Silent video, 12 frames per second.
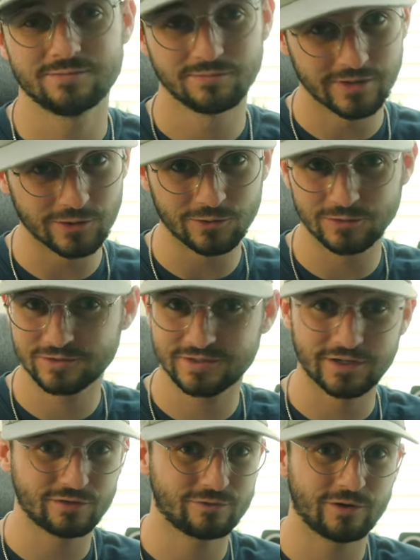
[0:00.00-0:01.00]
middle
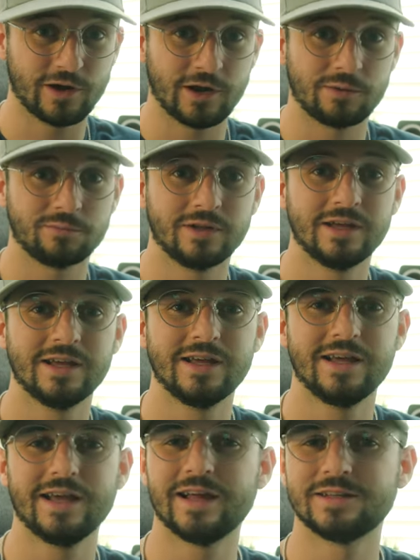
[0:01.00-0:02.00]
center frame.
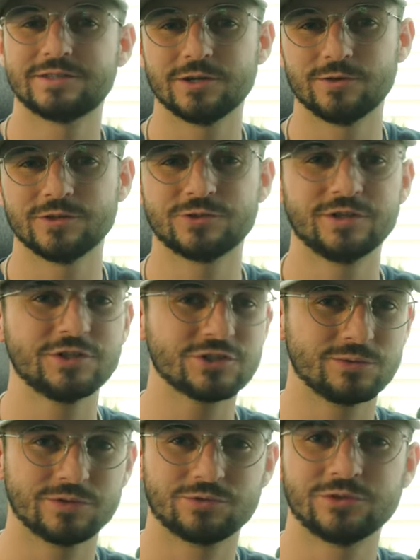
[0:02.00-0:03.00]
And so the
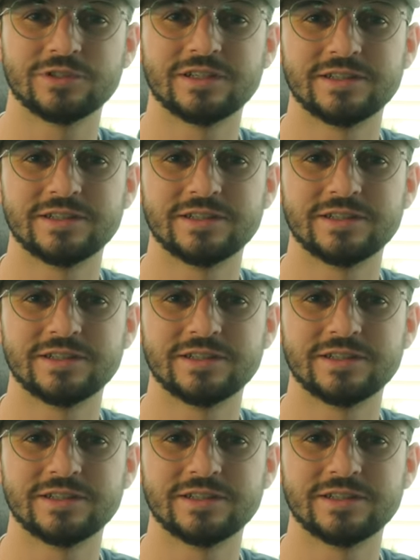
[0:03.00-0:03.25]
transition was really